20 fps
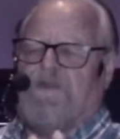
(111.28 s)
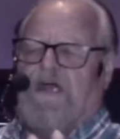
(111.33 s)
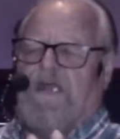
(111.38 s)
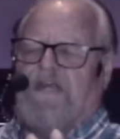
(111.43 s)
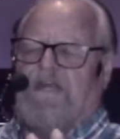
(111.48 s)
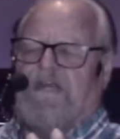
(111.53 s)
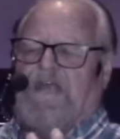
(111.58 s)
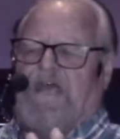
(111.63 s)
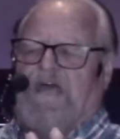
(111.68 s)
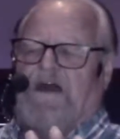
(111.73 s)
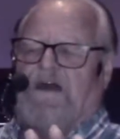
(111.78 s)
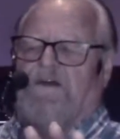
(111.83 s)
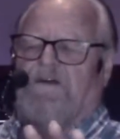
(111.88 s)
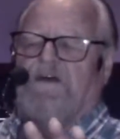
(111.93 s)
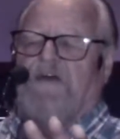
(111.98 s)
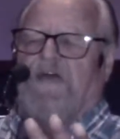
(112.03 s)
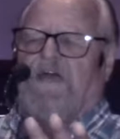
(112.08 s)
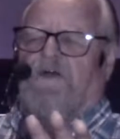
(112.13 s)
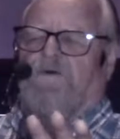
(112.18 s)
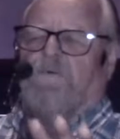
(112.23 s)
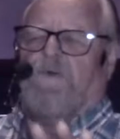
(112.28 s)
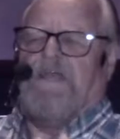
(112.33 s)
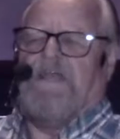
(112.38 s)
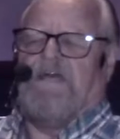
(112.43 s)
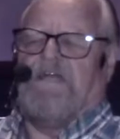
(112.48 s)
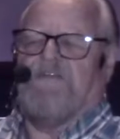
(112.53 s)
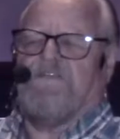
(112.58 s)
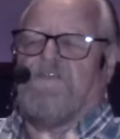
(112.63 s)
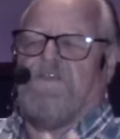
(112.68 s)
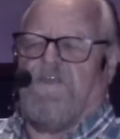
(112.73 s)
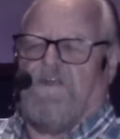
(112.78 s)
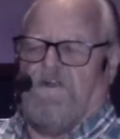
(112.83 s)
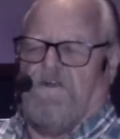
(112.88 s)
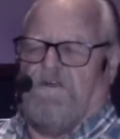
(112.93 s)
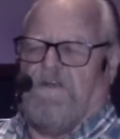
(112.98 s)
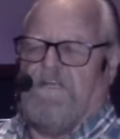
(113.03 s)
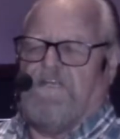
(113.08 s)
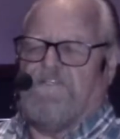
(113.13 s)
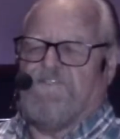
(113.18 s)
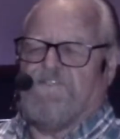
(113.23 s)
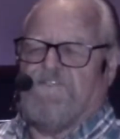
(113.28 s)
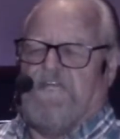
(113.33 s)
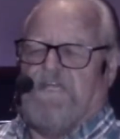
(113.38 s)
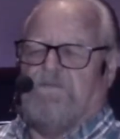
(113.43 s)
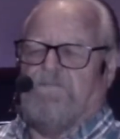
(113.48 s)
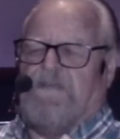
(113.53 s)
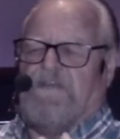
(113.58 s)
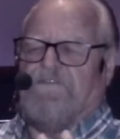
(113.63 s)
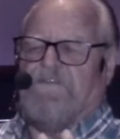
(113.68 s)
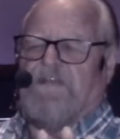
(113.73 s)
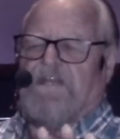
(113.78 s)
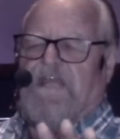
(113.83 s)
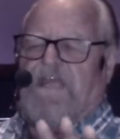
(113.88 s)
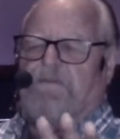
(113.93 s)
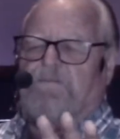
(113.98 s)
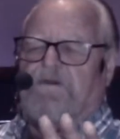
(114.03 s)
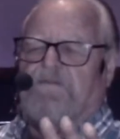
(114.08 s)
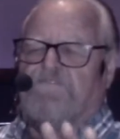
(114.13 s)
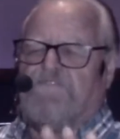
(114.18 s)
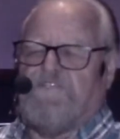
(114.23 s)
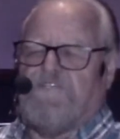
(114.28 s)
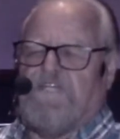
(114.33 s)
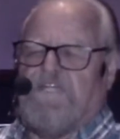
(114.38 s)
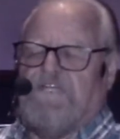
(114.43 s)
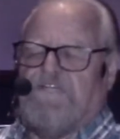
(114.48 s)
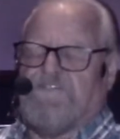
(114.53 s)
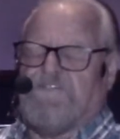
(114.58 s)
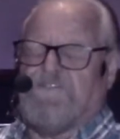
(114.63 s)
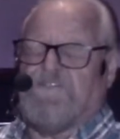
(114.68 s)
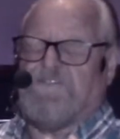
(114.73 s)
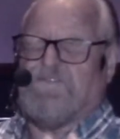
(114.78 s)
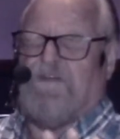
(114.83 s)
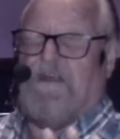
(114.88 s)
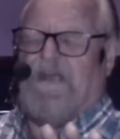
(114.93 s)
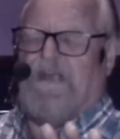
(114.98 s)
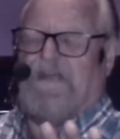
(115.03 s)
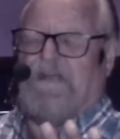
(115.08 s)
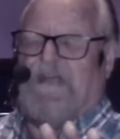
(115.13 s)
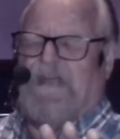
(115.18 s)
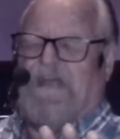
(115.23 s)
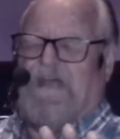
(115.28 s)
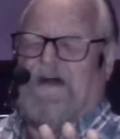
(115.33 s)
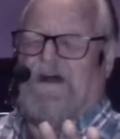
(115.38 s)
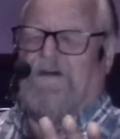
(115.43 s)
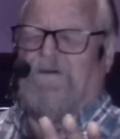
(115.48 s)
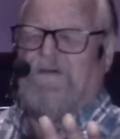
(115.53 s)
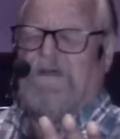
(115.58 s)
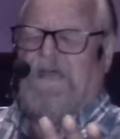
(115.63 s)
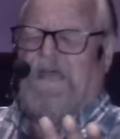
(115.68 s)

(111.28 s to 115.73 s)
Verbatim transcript: right now we encourage them in the name of Jesus right now.